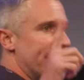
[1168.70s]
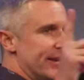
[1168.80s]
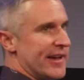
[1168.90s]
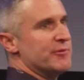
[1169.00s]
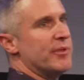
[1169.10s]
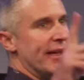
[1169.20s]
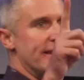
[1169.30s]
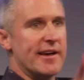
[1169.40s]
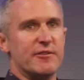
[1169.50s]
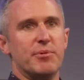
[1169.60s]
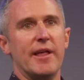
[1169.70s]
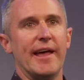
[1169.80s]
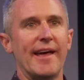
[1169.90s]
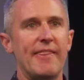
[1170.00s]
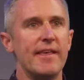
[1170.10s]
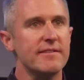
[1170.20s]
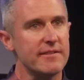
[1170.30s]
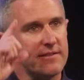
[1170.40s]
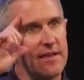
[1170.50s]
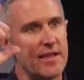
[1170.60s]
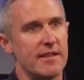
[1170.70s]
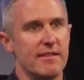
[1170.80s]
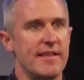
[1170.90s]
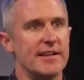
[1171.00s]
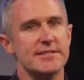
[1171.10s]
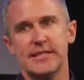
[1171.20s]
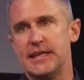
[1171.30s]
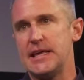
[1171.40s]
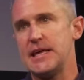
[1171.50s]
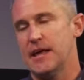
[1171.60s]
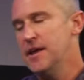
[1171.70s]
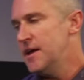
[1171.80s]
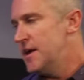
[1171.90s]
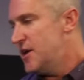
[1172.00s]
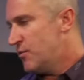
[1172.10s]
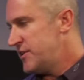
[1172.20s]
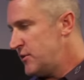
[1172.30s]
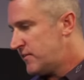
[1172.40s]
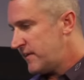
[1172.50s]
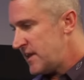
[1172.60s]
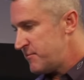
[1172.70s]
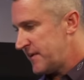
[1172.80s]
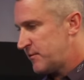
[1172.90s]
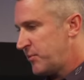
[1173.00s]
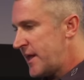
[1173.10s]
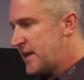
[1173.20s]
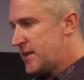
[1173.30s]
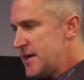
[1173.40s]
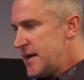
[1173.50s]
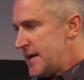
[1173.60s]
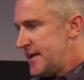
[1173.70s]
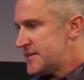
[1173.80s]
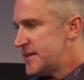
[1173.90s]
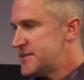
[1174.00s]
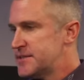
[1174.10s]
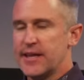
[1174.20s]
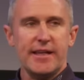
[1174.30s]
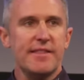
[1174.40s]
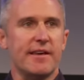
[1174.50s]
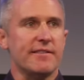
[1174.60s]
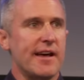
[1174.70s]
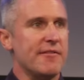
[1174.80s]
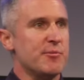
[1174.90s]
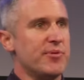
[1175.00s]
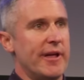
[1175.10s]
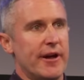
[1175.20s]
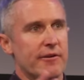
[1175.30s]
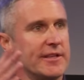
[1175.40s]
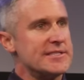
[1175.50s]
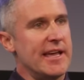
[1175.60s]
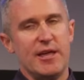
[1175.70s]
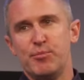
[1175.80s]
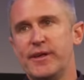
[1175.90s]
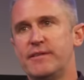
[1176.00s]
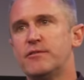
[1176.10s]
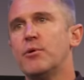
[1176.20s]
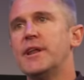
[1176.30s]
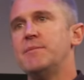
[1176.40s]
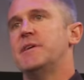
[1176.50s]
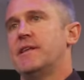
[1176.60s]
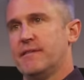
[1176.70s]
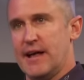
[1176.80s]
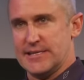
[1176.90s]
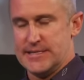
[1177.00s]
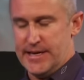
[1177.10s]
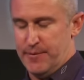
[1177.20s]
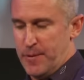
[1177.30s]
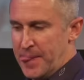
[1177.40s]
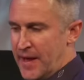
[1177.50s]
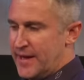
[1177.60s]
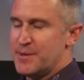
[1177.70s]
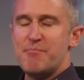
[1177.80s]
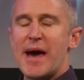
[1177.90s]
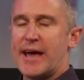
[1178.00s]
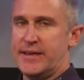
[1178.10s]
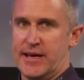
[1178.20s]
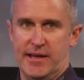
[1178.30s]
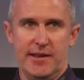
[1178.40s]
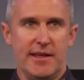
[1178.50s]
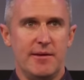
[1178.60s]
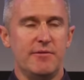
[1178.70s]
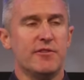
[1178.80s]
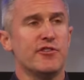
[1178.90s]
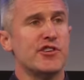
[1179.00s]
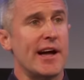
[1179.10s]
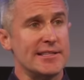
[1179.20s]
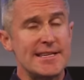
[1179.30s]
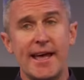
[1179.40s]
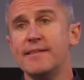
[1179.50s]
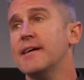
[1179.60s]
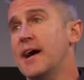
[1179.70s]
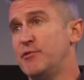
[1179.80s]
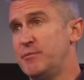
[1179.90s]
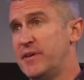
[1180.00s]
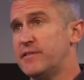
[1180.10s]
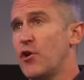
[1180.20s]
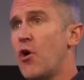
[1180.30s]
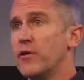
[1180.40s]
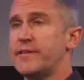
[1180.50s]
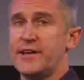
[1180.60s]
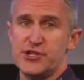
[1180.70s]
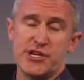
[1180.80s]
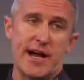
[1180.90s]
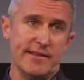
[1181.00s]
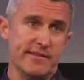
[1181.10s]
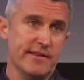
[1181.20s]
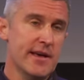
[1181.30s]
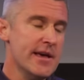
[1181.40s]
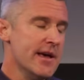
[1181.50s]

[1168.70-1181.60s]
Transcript: play, next play, next play. And this is it. That's the key. When you see him explain it, he says it's like this. I have a player, let's say he played 20 minutes last night. He had a bad night. He shot 10 times, he missed all 10 shots.